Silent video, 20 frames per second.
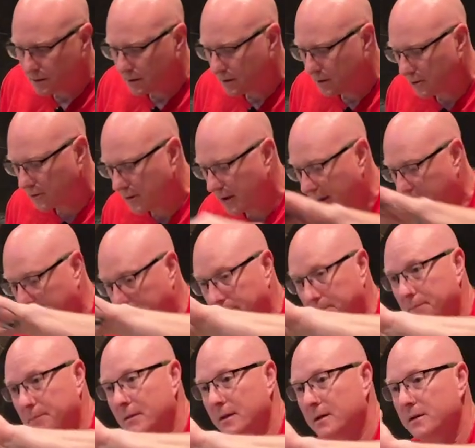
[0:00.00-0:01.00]
Okay,
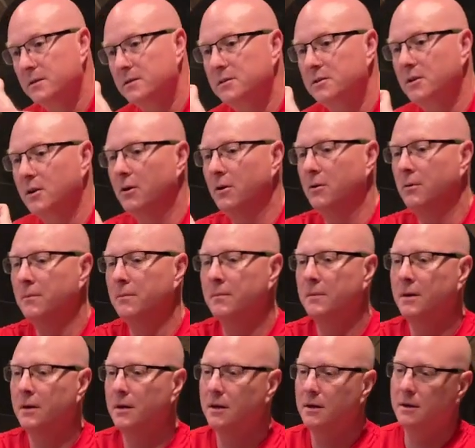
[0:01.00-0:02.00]
so
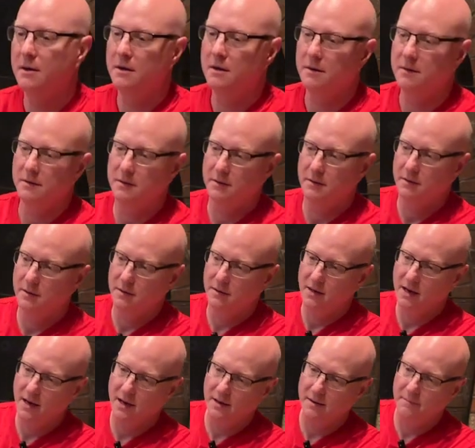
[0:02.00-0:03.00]

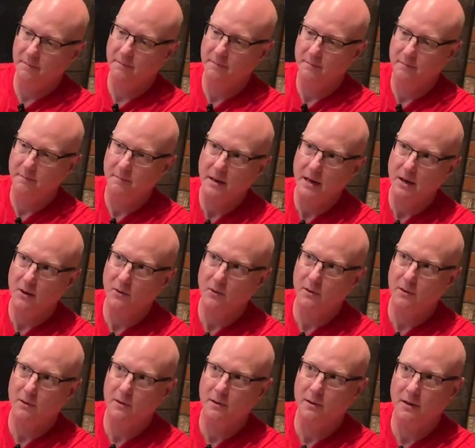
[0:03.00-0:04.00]
again,
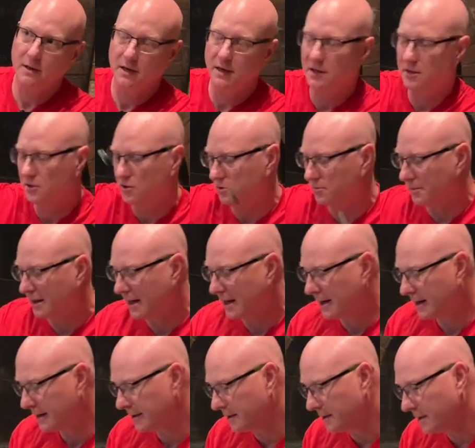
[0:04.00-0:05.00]
power,
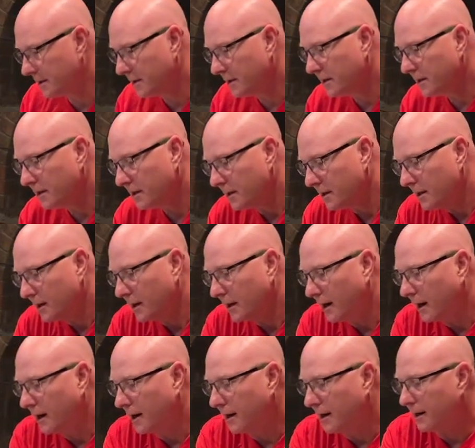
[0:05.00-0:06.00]
EQMod.
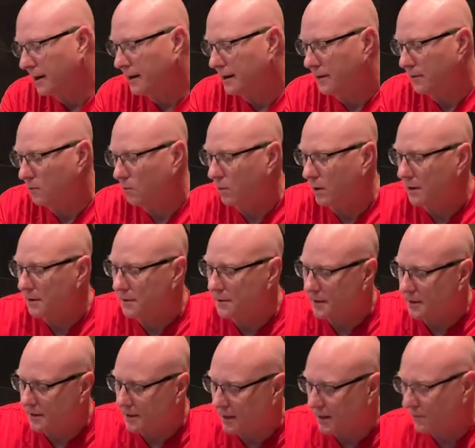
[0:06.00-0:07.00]
One
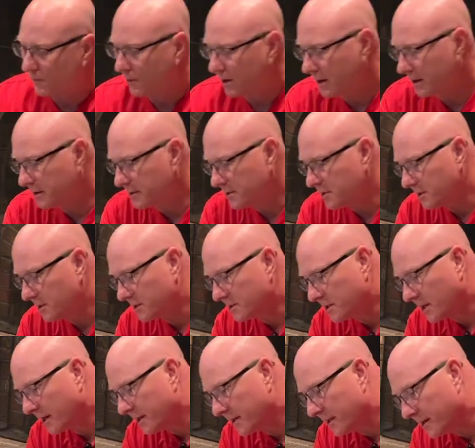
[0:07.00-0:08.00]
thing that I wanted to
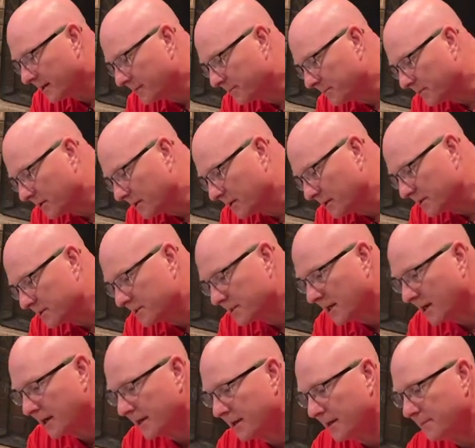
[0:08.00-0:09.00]
tidy up a
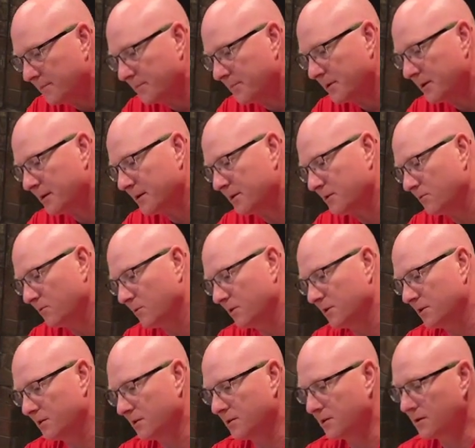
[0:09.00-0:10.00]
tiny bit
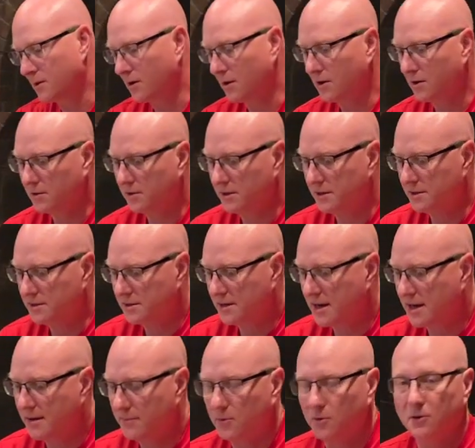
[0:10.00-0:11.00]
were all these
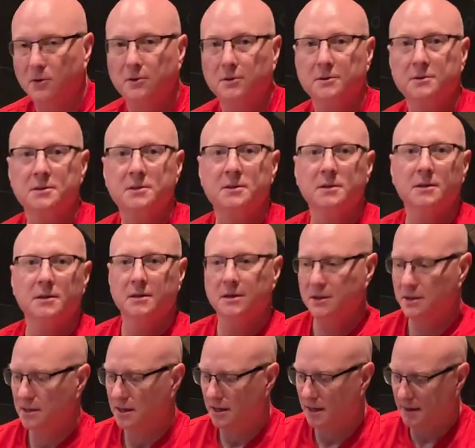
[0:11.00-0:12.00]
cables
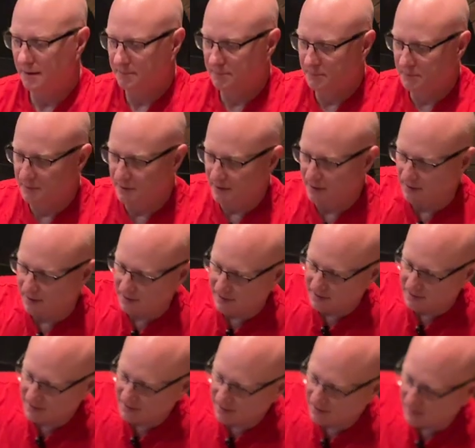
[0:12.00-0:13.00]
up in
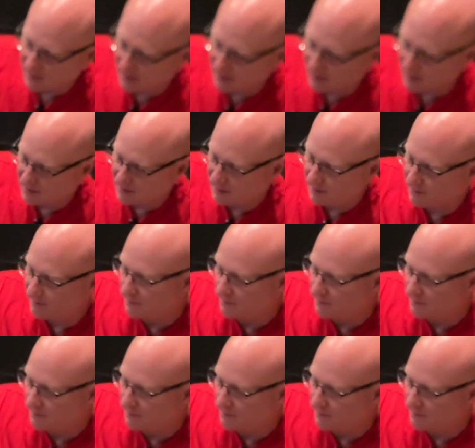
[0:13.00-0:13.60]
this area.